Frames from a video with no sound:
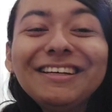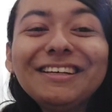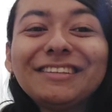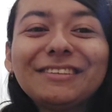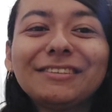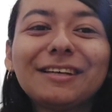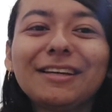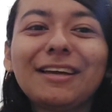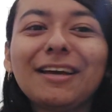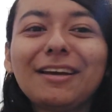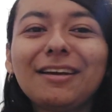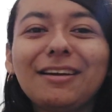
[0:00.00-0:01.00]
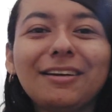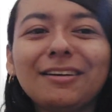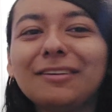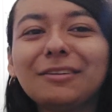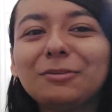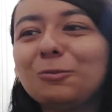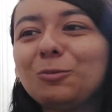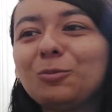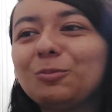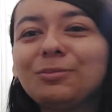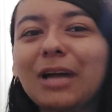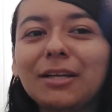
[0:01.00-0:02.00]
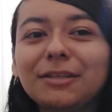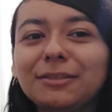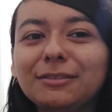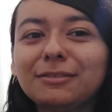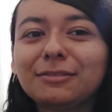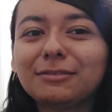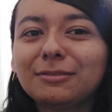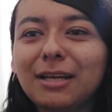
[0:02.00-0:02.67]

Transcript: he's just like I, I, you know, I should,